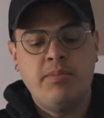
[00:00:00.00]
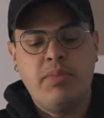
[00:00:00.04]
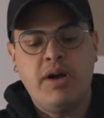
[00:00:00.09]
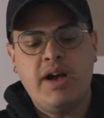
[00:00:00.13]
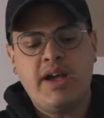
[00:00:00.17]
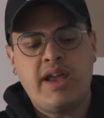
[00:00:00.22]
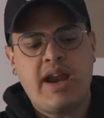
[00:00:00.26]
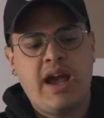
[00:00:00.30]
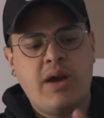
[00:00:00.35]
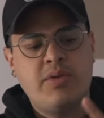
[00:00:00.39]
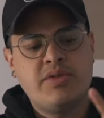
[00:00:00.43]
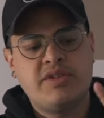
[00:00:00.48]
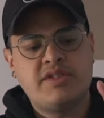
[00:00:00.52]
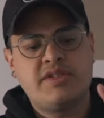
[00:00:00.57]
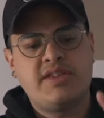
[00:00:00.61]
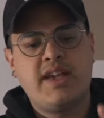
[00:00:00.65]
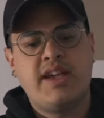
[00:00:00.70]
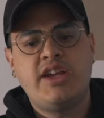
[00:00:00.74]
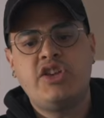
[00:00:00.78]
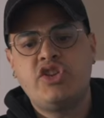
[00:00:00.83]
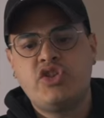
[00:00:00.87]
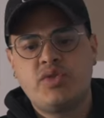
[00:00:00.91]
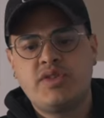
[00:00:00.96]
But I was
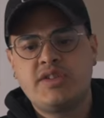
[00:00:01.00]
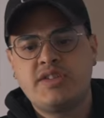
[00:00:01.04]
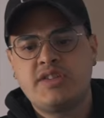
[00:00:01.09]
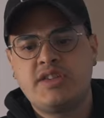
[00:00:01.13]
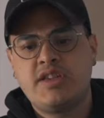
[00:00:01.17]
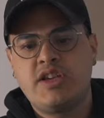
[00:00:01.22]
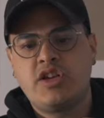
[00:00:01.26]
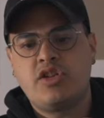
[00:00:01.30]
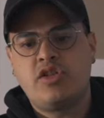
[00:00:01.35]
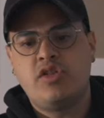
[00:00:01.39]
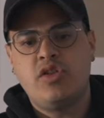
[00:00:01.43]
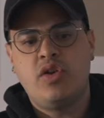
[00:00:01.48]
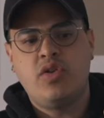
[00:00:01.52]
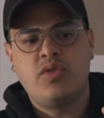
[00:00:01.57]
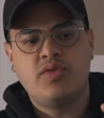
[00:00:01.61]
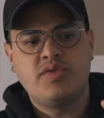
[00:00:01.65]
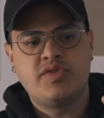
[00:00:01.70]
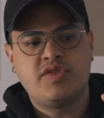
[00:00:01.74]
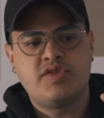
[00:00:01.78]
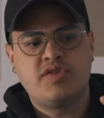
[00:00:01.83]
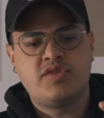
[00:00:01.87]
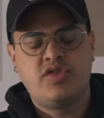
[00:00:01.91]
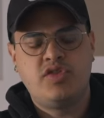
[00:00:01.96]
dangerously
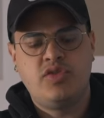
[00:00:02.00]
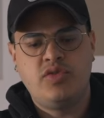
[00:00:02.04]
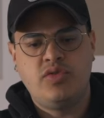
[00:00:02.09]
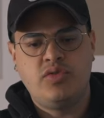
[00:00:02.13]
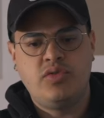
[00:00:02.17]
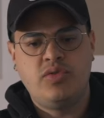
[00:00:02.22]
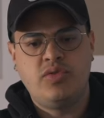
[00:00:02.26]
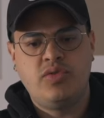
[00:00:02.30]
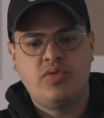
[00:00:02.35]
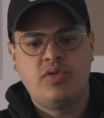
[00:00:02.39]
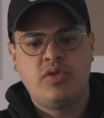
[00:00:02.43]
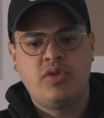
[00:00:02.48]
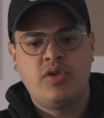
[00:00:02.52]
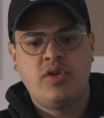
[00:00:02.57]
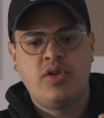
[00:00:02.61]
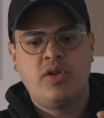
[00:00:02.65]
close to